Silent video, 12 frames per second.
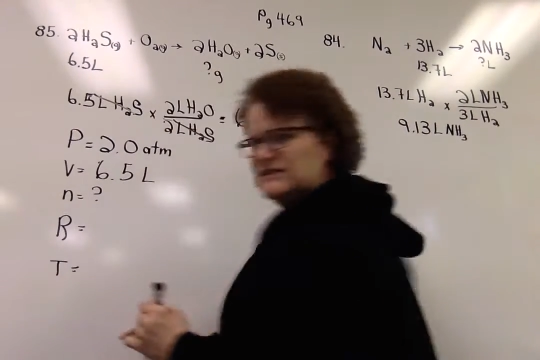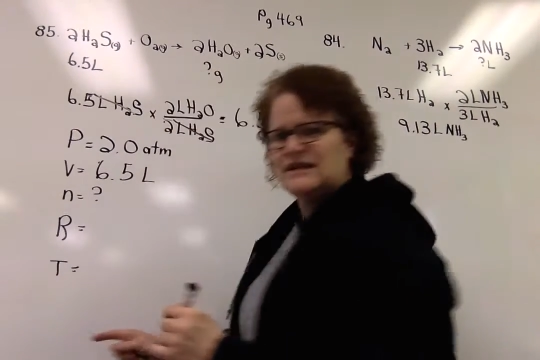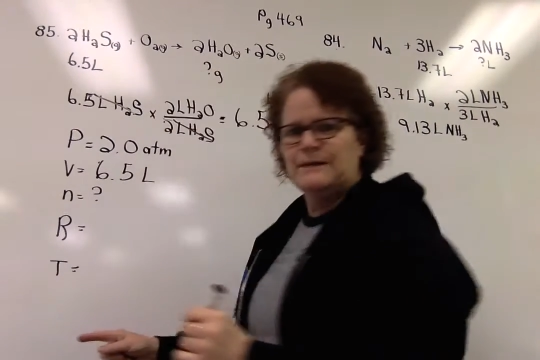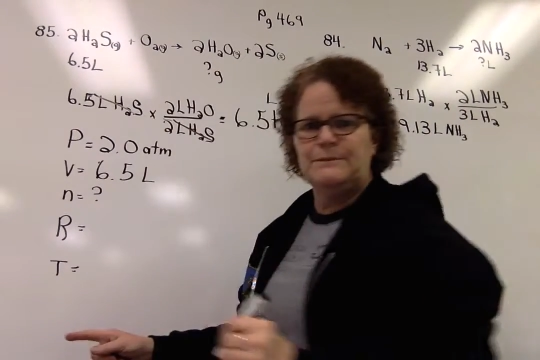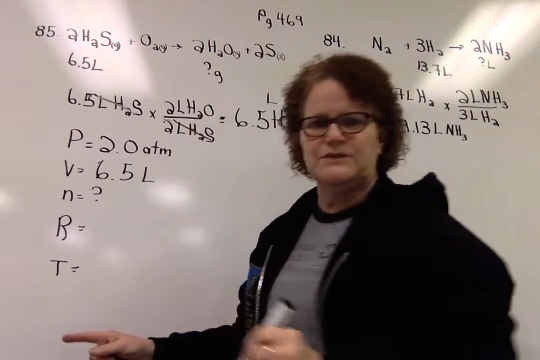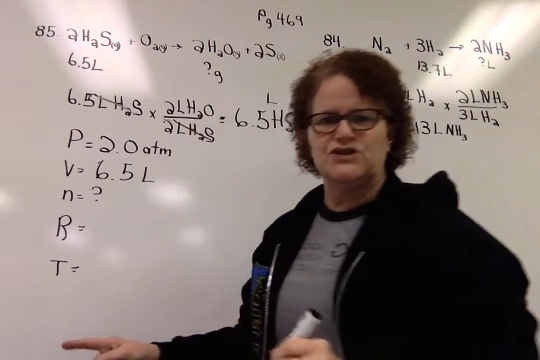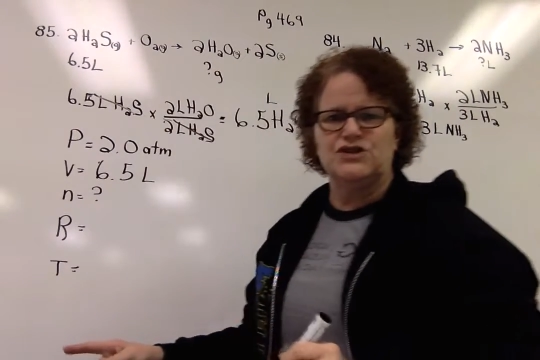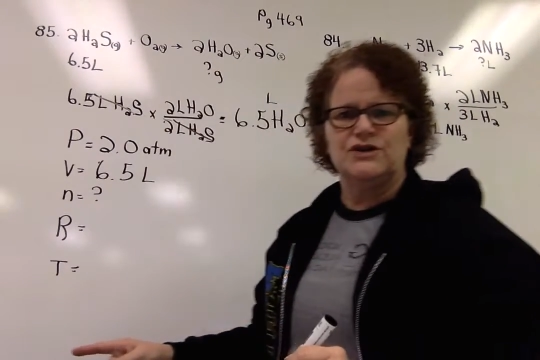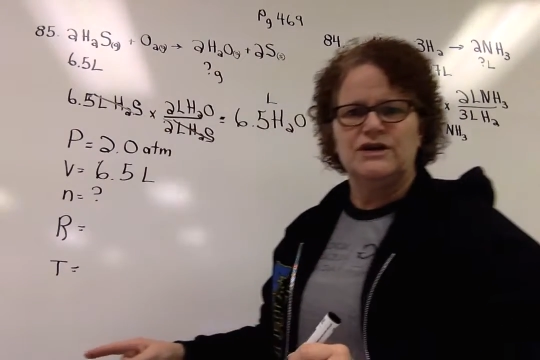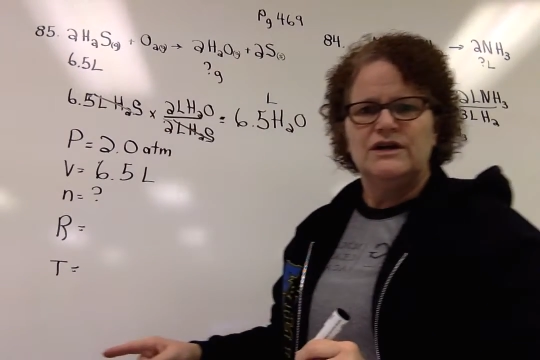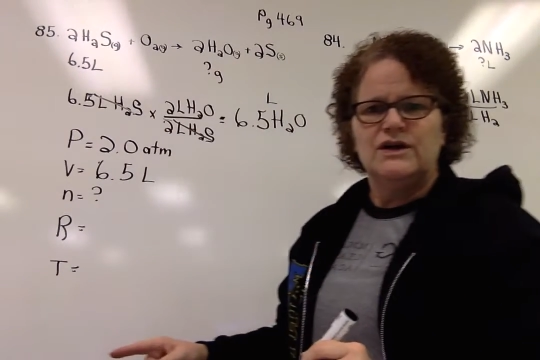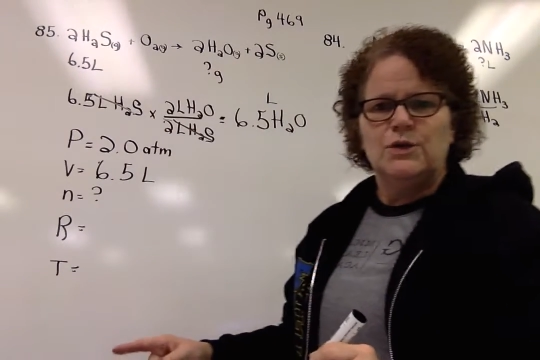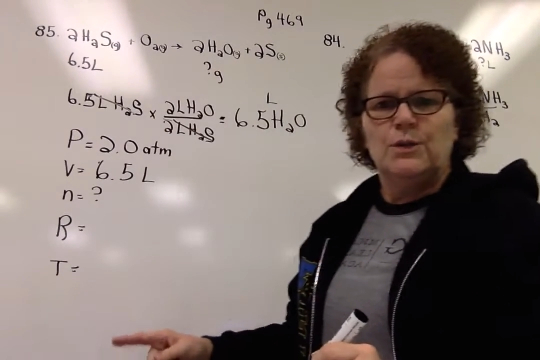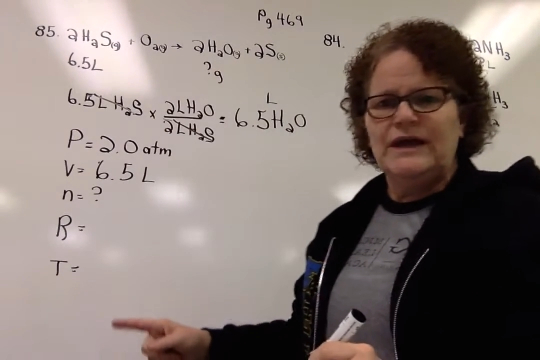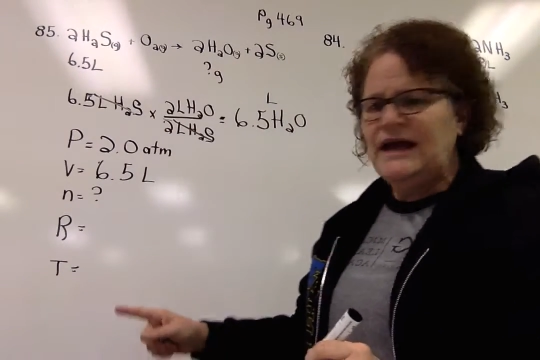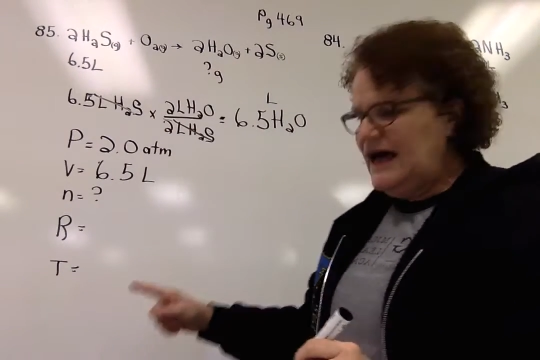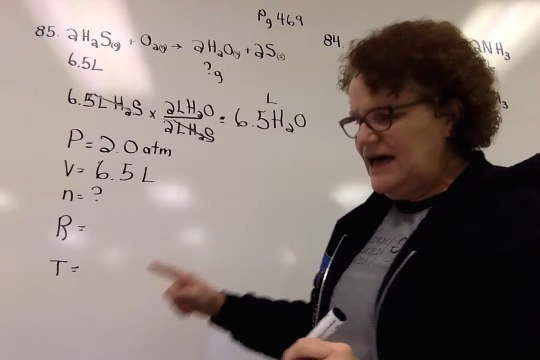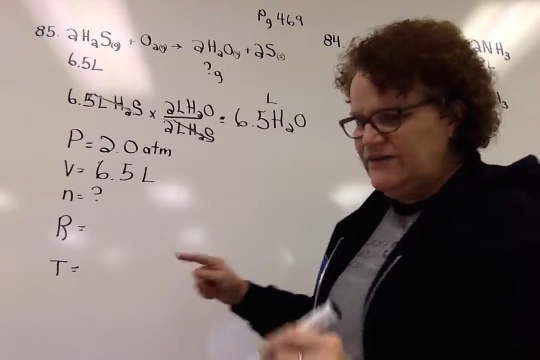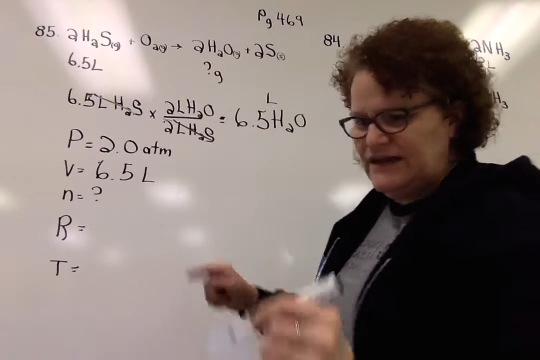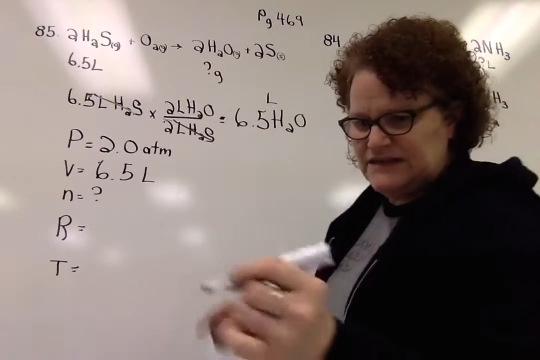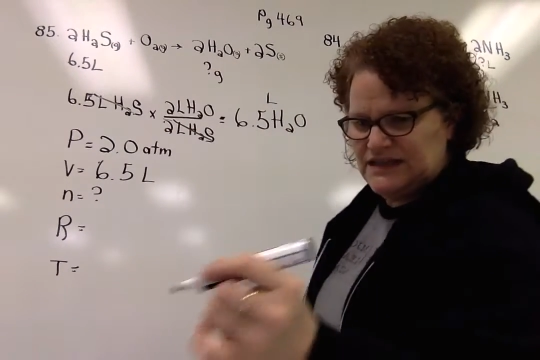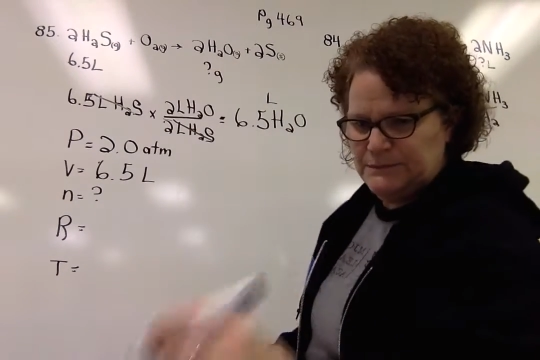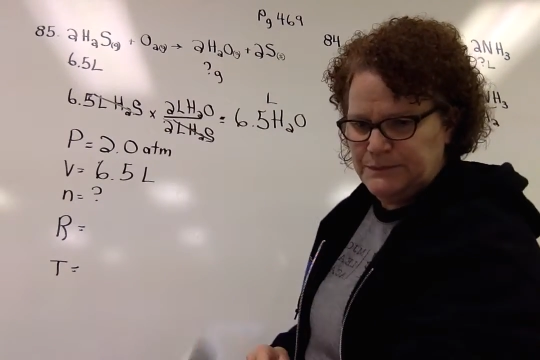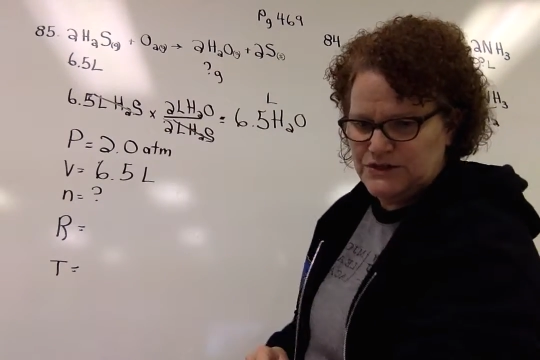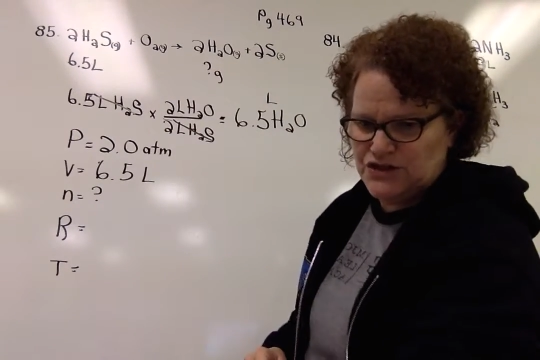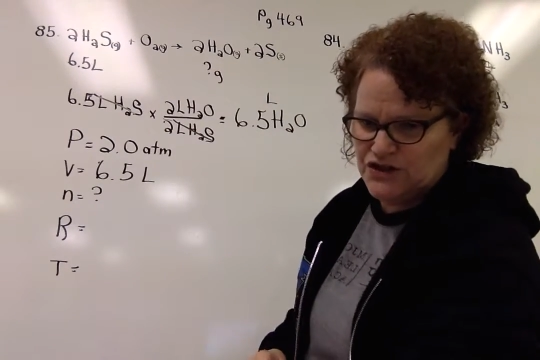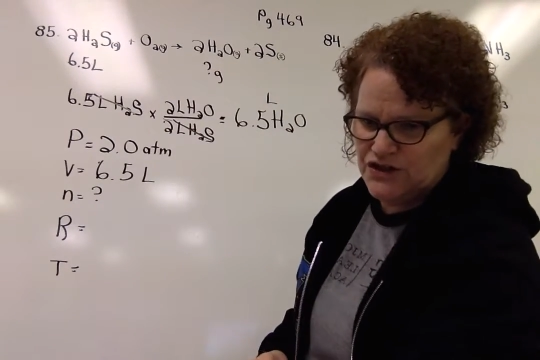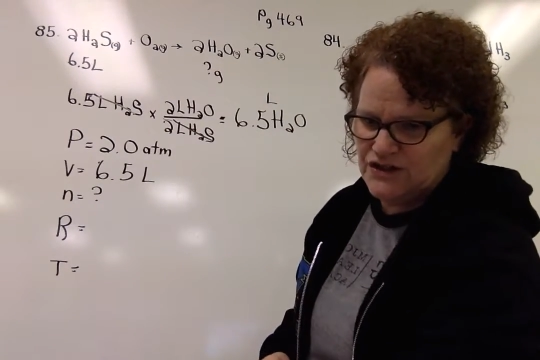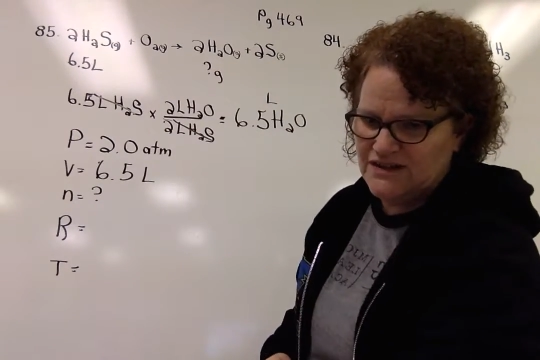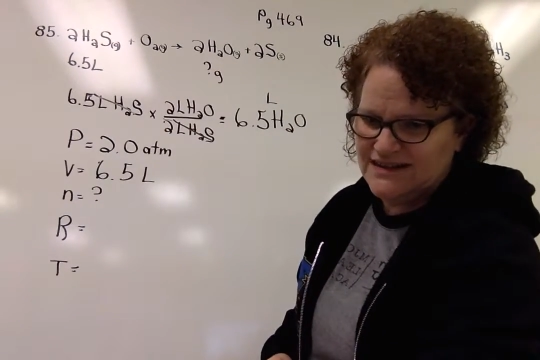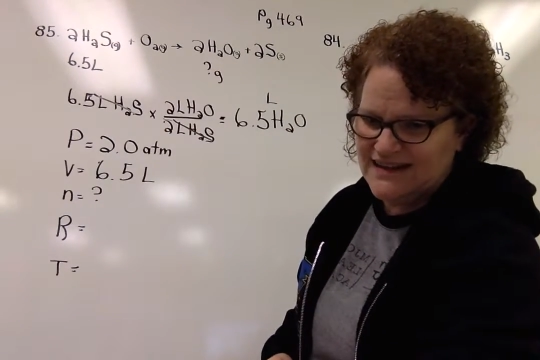a temperature? We have a temperature,